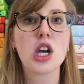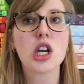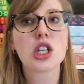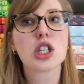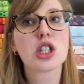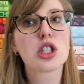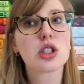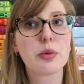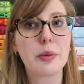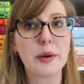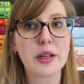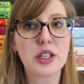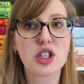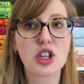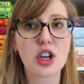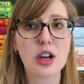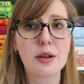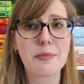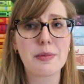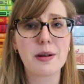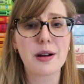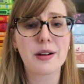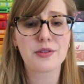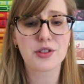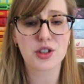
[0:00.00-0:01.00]
switch
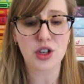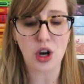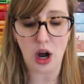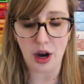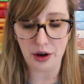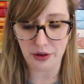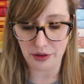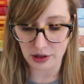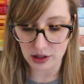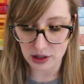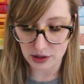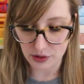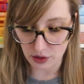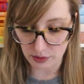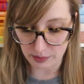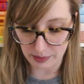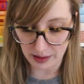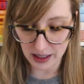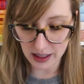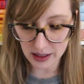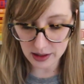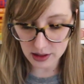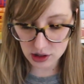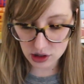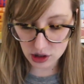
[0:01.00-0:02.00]
up of genres for
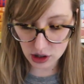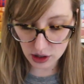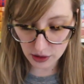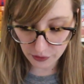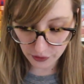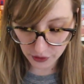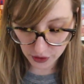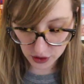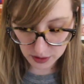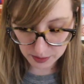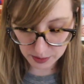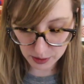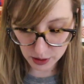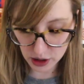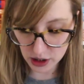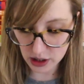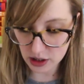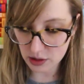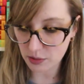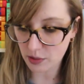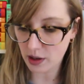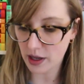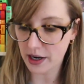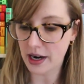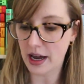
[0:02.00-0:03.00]
me. So the first book
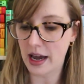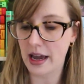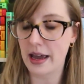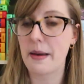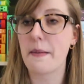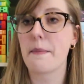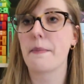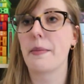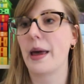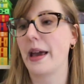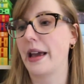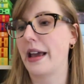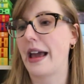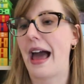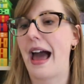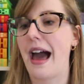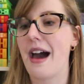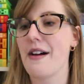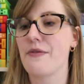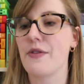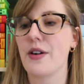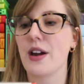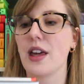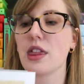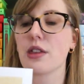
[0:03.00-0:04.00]
is one I am, like,
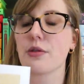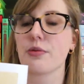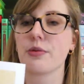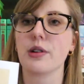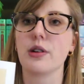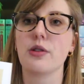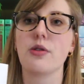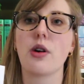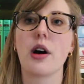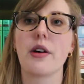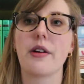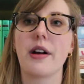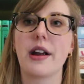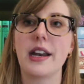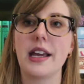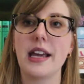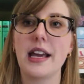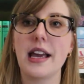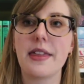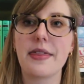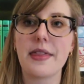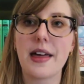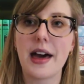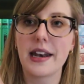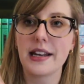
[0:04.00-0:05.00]
halfway through
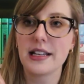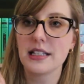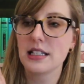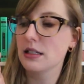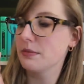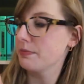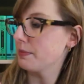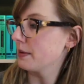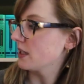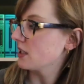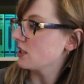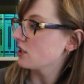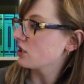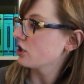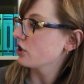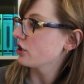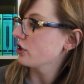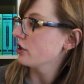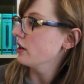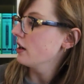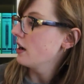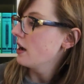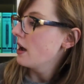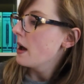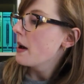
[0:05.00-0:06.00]
already, and that is
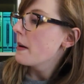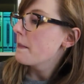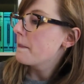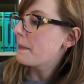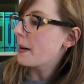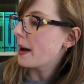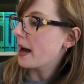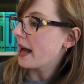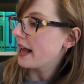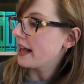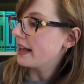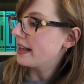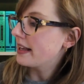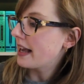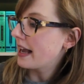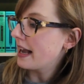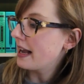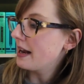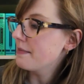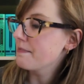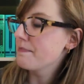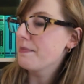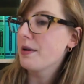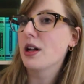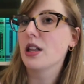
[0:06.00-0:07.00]
Spinster by
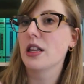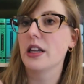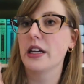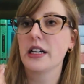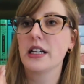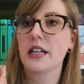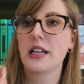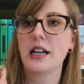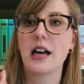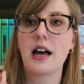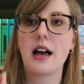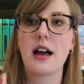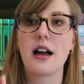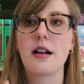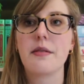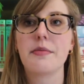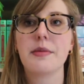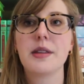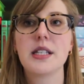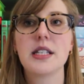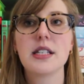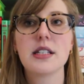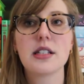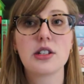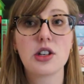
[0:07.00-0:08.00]
Kate Bullock.
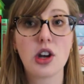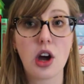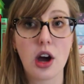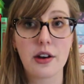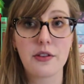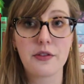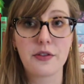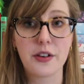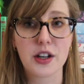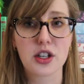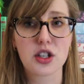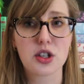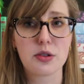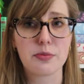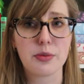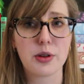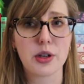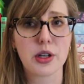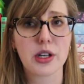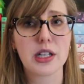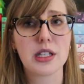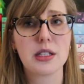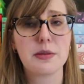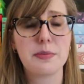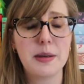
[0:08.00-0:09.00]
This is a nonfiction
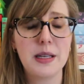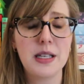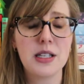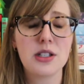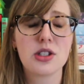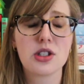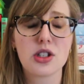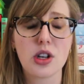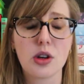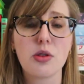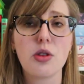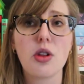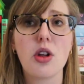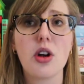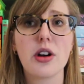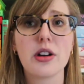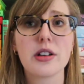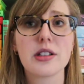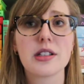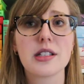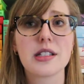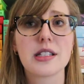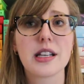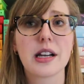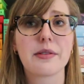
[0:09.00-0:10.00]
book. It's been so
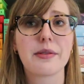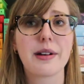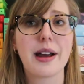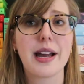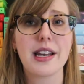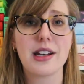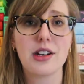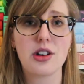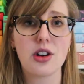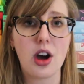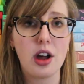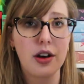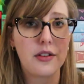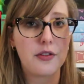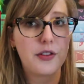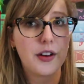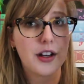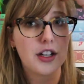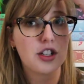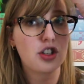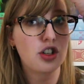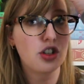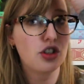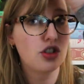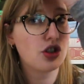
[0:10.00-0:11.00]
long since I read
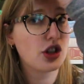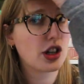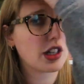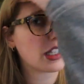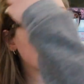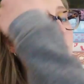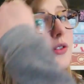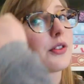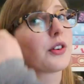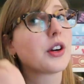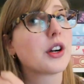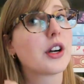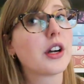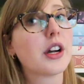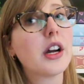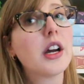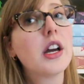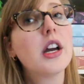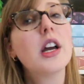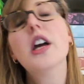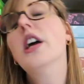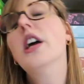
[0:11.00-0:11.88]
nonfiction just for